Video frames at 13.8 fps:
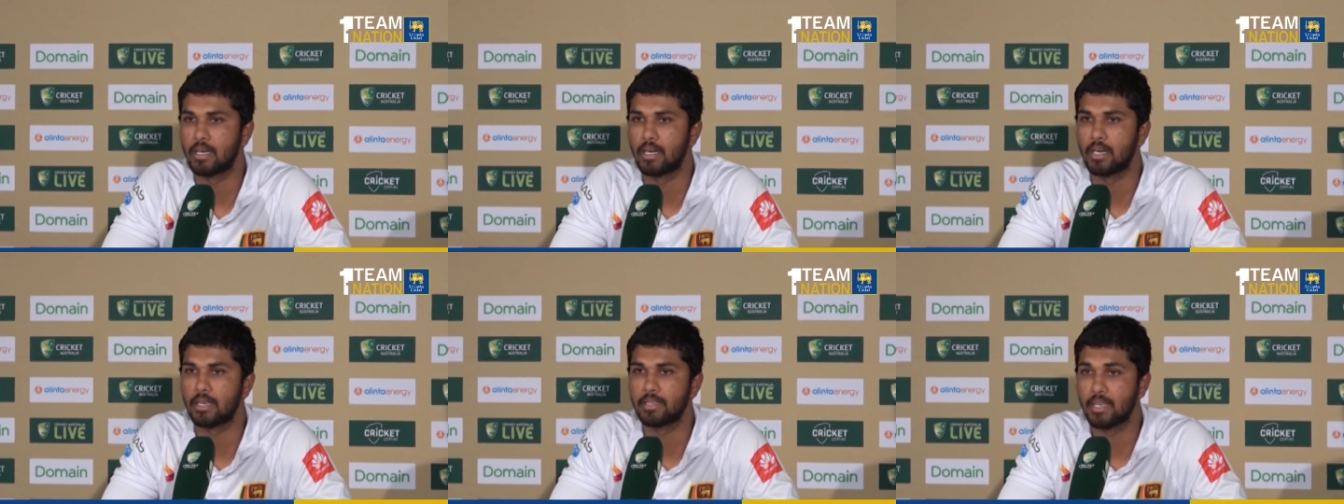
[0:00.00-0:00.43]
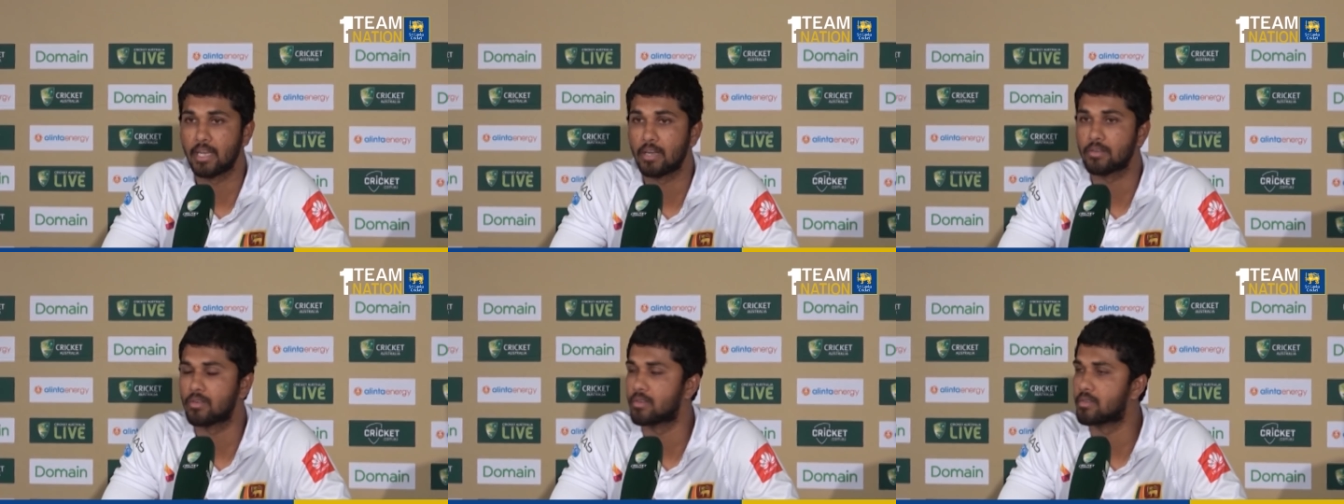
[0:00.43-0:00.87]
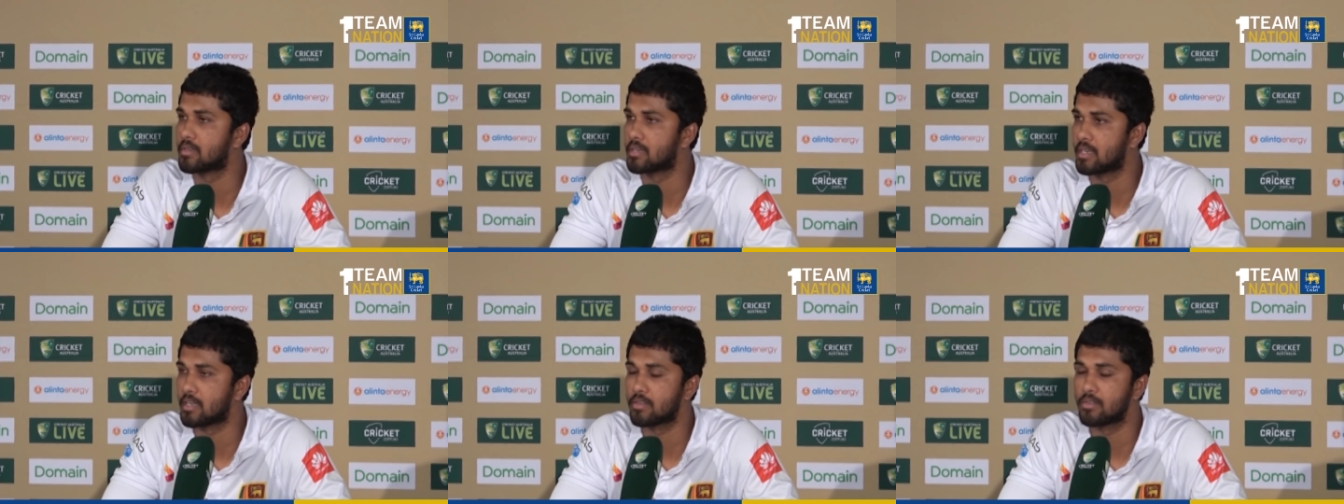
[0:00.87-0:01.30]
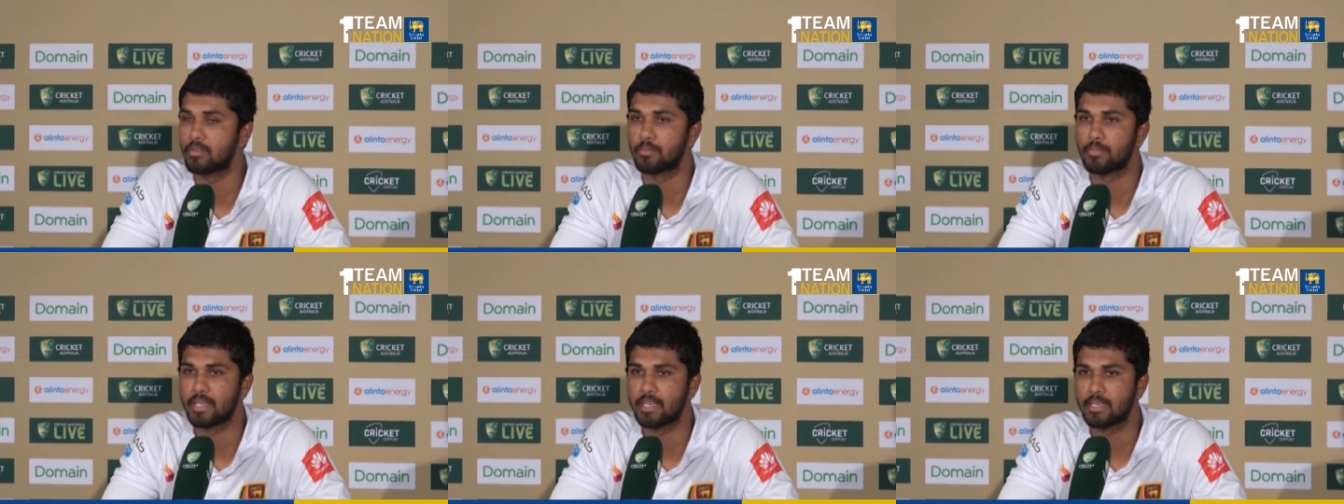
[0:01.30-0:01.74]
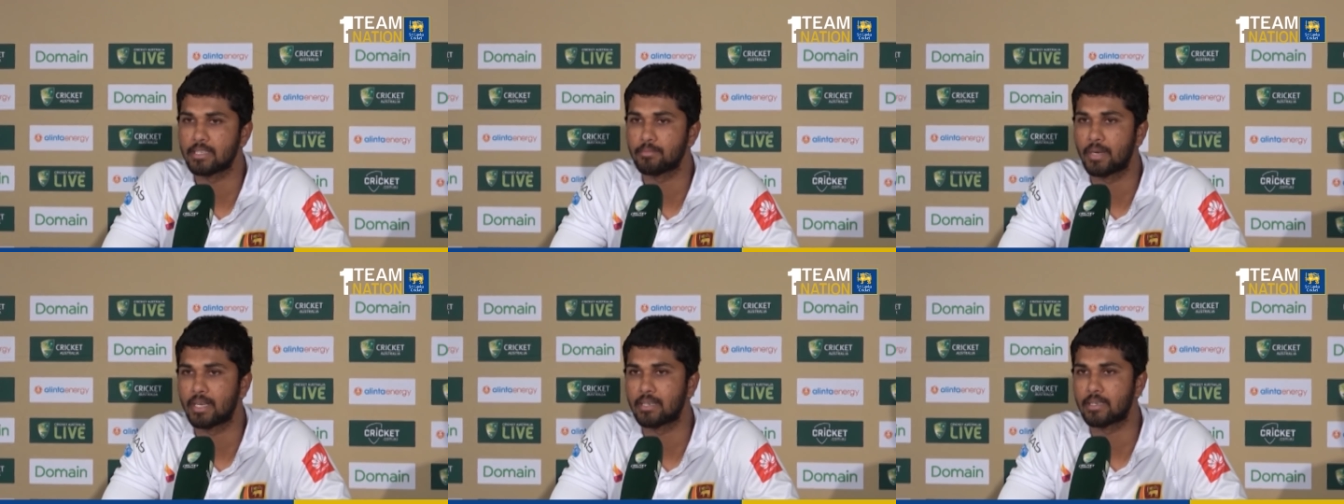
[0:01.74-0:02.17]
uh, they have got really good players
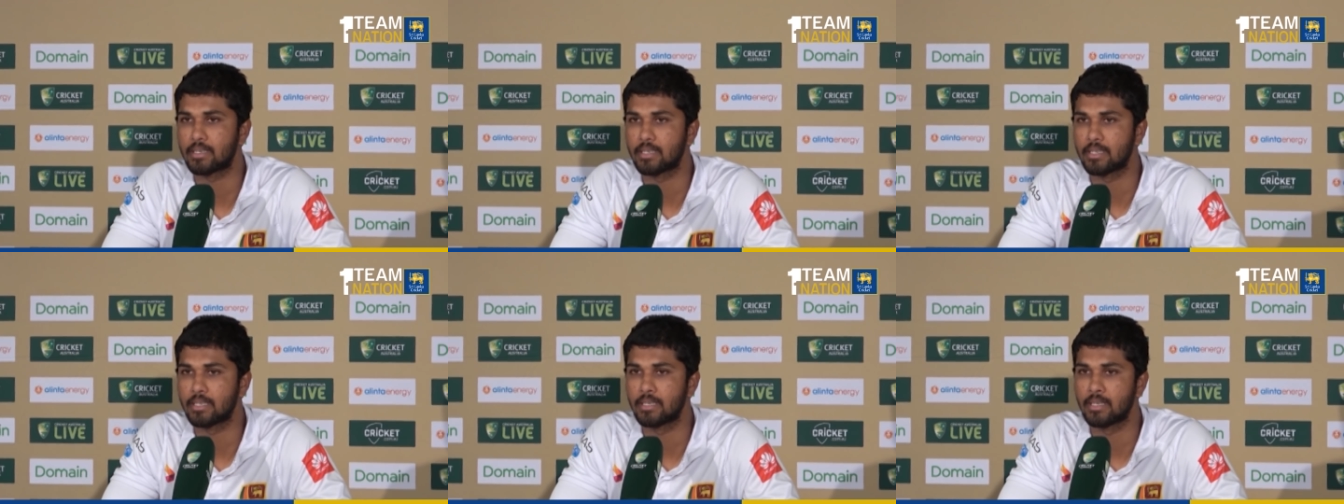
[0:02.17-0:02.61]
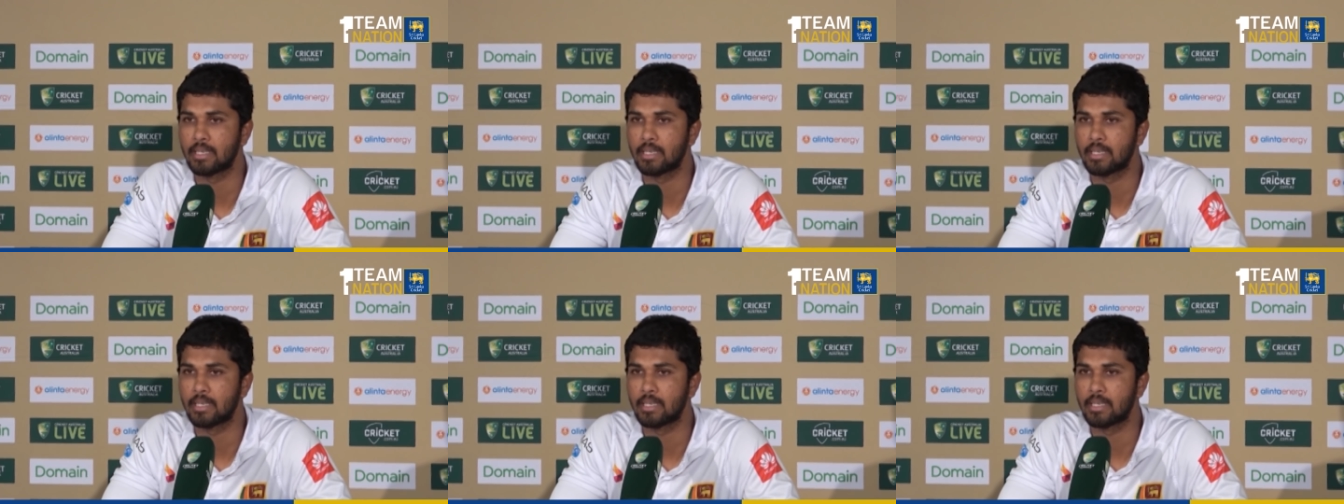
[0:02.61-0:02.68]
but uh,